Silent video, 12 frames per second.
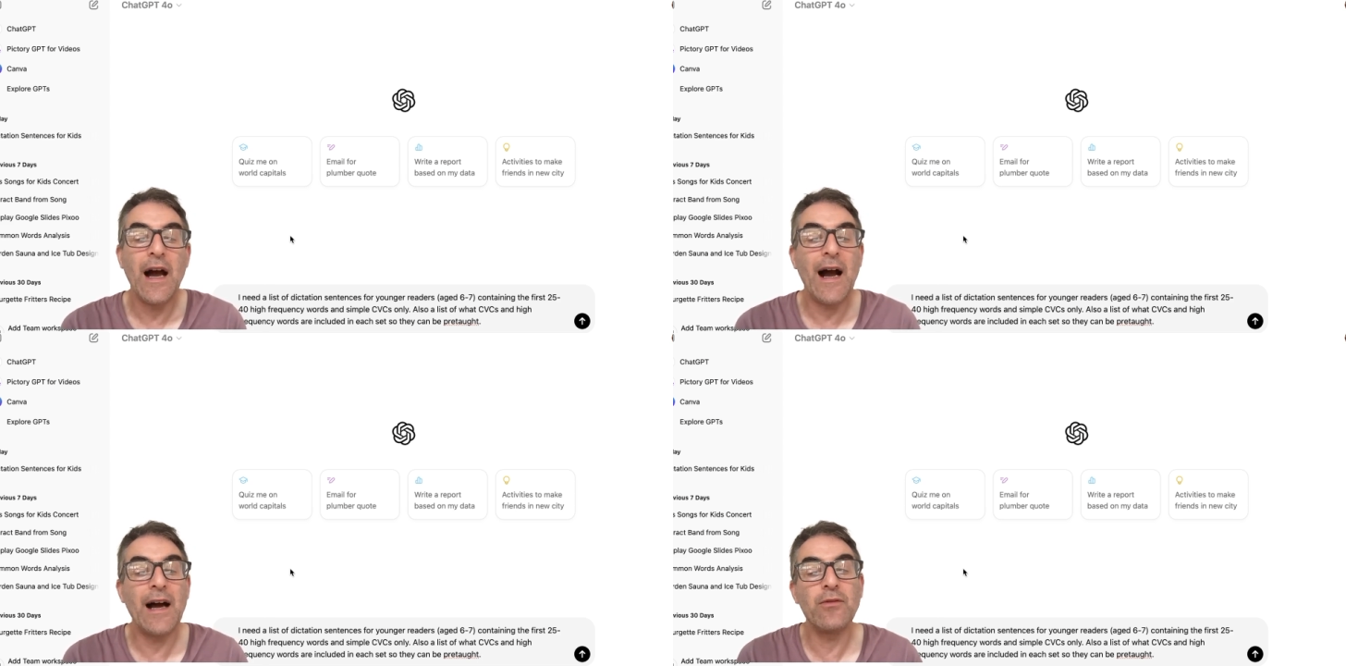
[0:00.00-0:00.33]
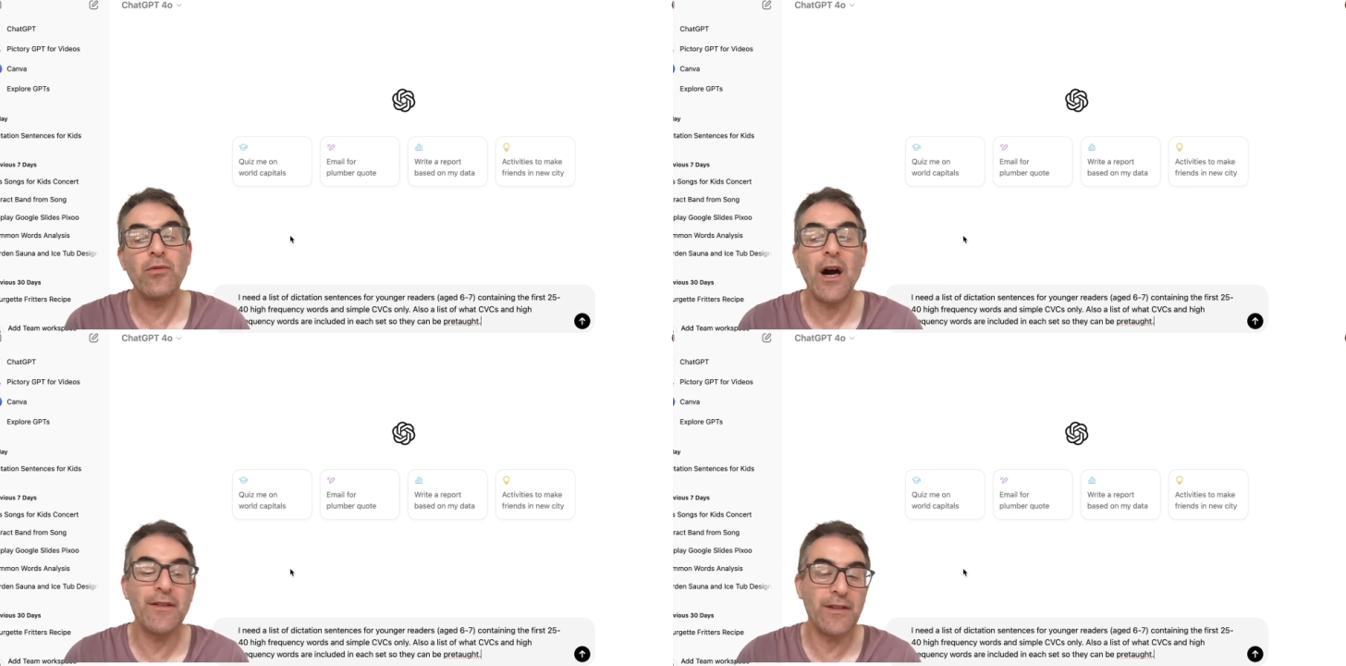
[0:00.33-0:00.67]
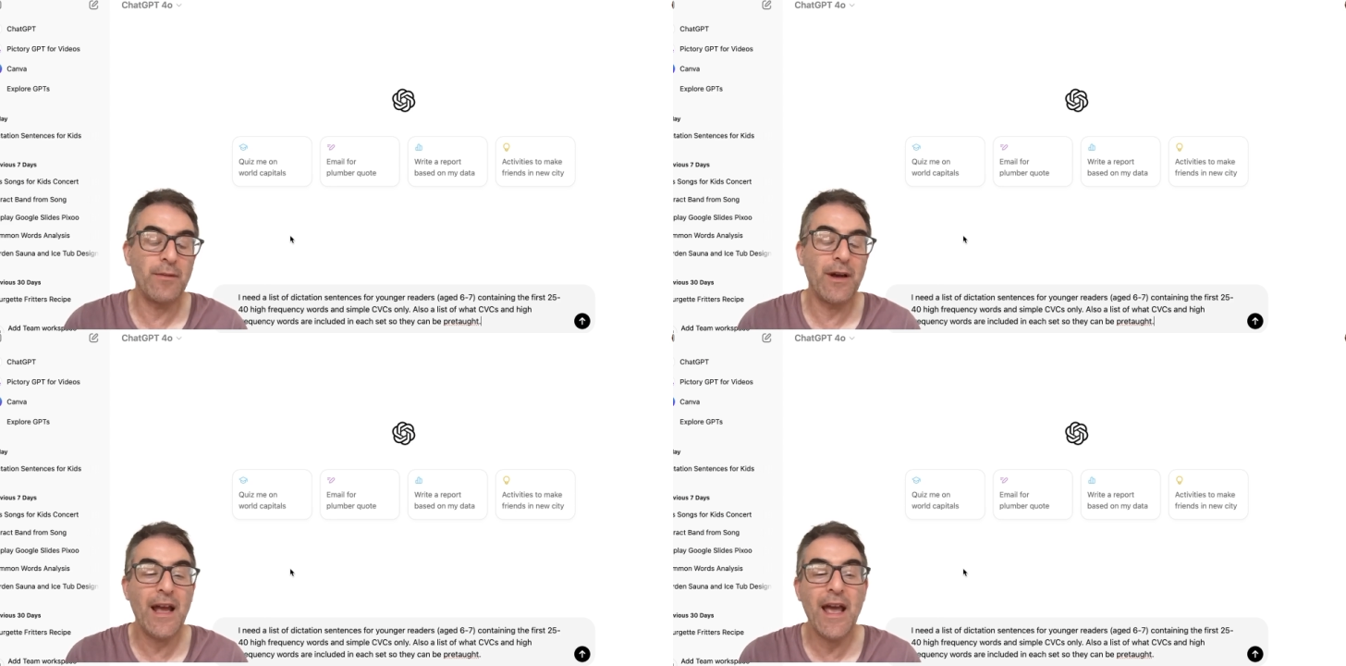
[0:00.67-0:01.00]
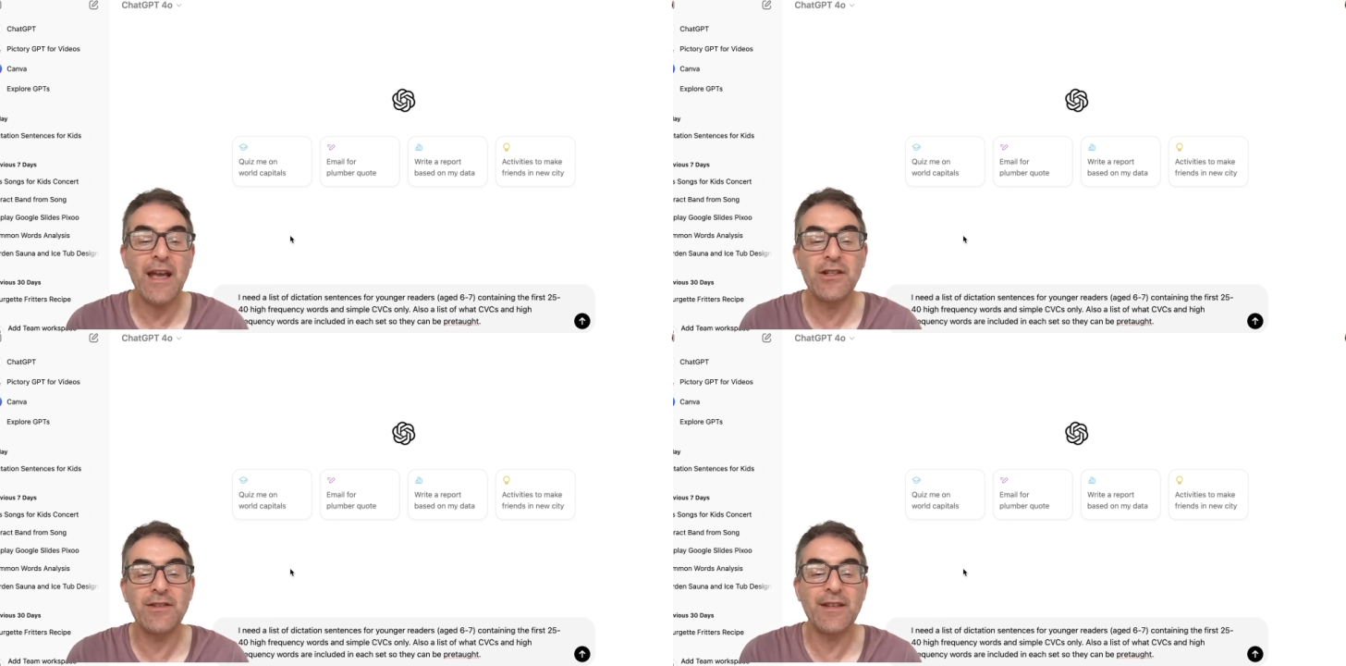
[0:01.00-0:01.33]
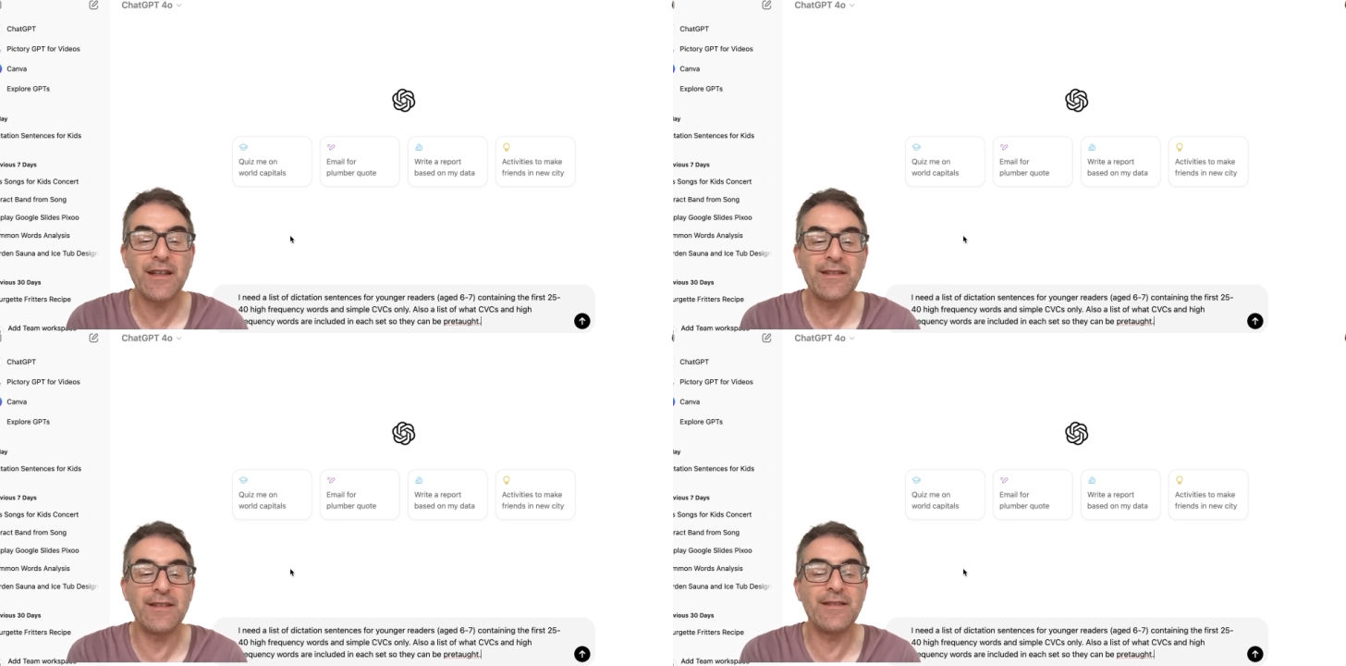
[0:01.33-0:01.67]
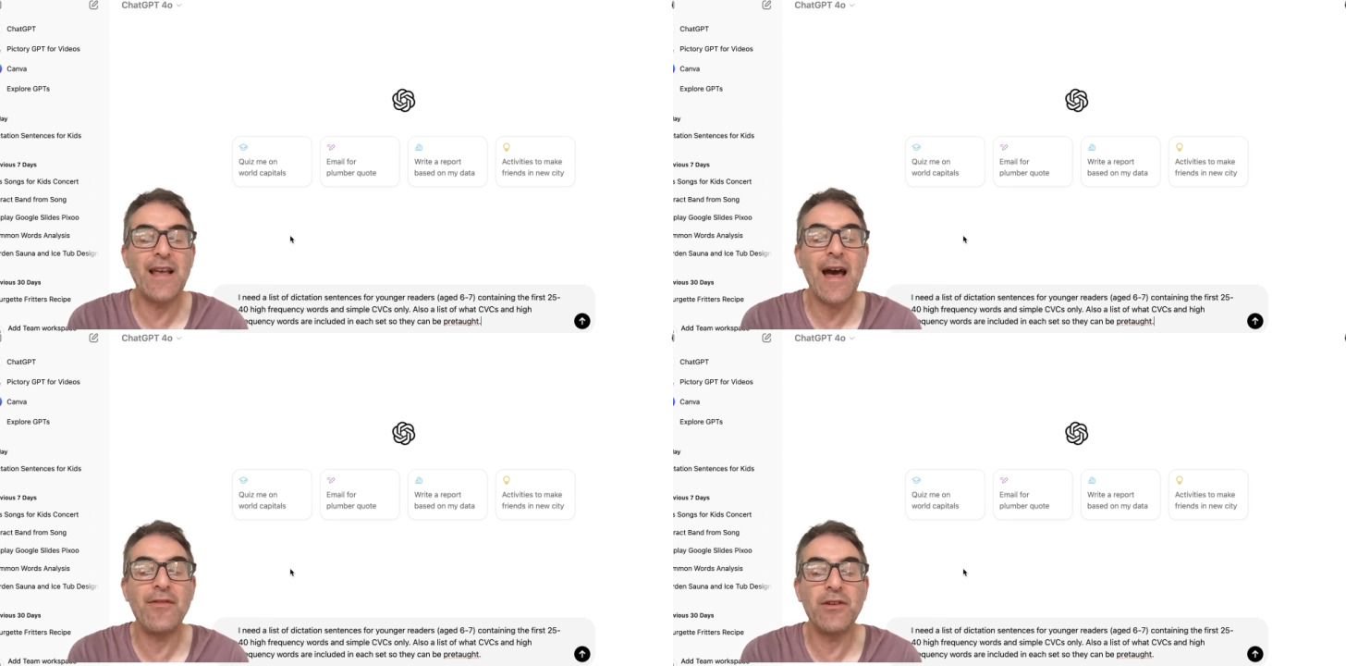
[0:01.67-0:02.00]
And I said about age 6 to
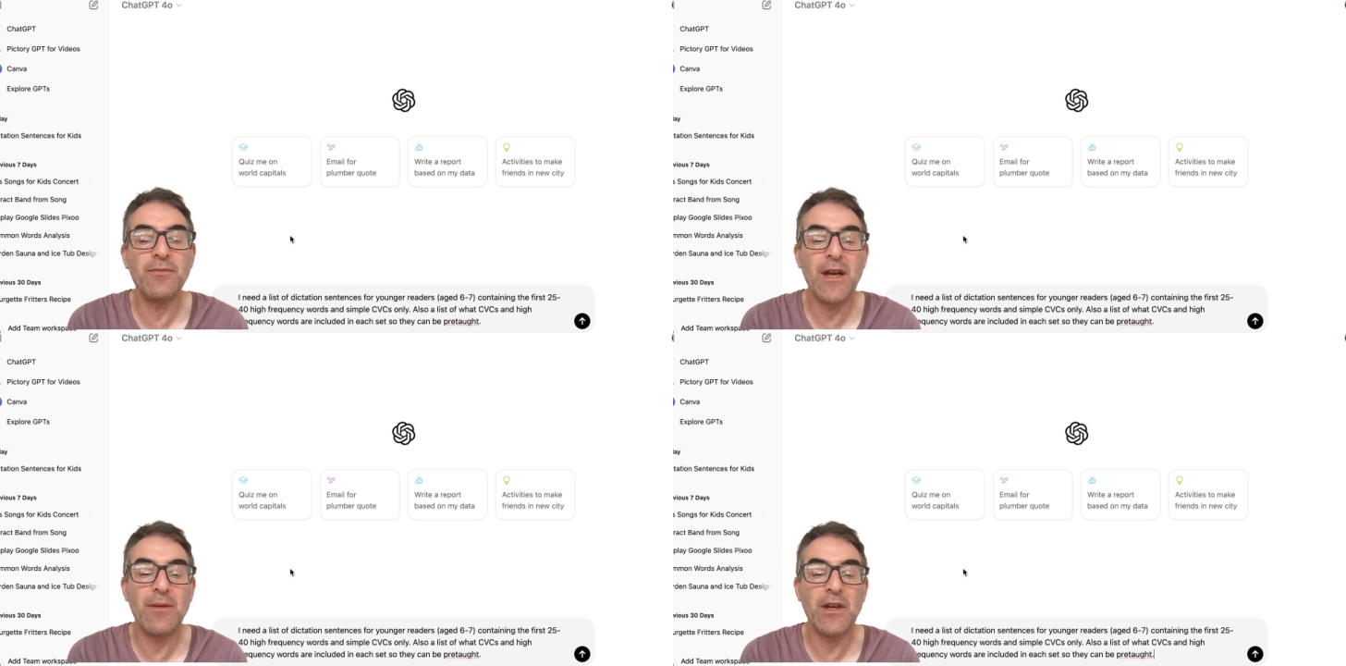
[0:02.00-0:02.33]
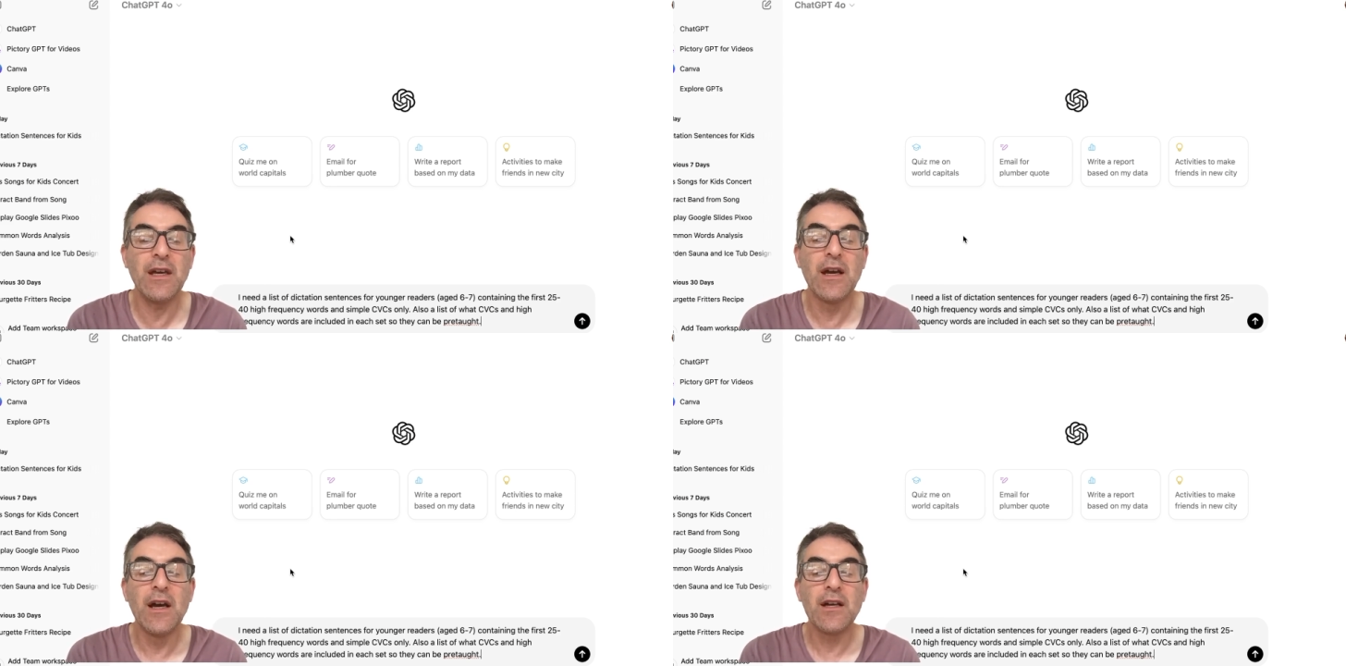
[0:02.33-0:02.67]
7, maybe,